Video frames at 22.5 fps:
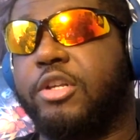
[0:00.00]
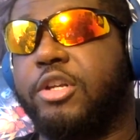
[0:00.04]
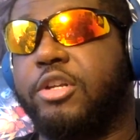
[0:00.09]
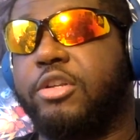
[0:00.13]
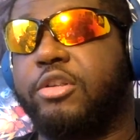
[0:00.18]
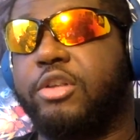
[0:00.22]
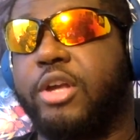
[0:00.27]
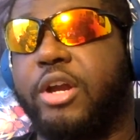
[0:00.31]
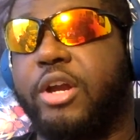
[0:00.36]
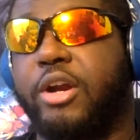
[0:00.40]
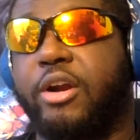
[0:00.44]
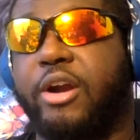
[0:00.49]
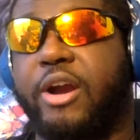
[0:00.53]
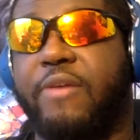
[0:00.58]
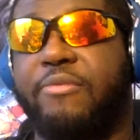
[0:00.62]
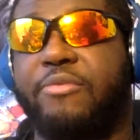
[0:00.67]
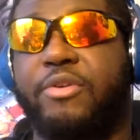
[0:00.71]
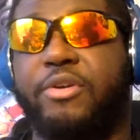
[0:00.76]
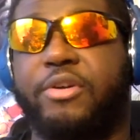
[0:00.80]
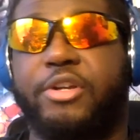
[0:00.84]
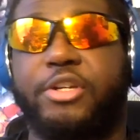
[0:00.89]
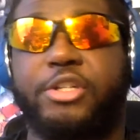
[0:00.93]
years later
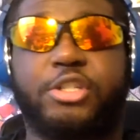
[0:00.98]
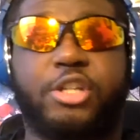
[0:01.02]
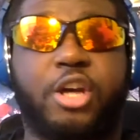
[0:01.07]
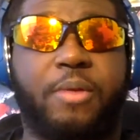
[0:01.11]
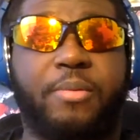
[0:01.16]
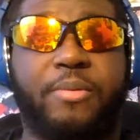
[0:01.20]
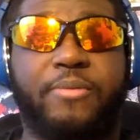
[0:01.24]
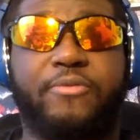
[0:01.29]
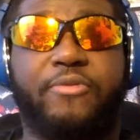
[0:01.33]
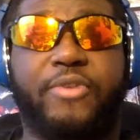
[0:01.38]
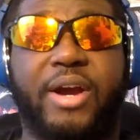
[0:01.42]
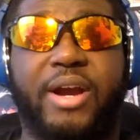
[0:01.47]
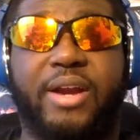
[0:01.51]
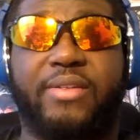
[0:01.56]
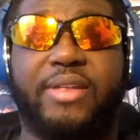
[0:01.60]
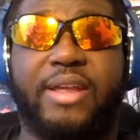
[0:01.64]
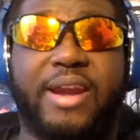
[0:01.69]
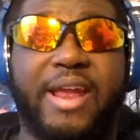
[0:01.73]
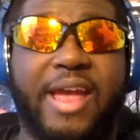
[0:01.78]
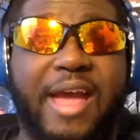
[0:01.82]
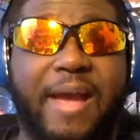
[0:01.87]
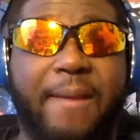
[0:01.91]
after the Shaman fight
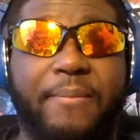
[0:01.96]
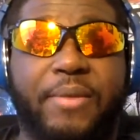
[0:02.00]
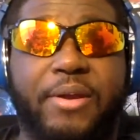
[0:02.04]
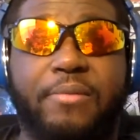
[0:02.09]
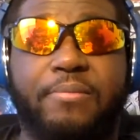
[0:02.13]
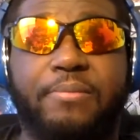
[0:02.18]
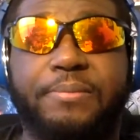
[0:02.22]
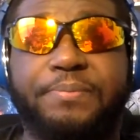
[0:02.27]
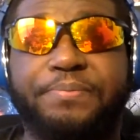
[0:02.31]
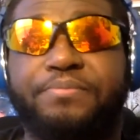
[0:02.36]
that happened.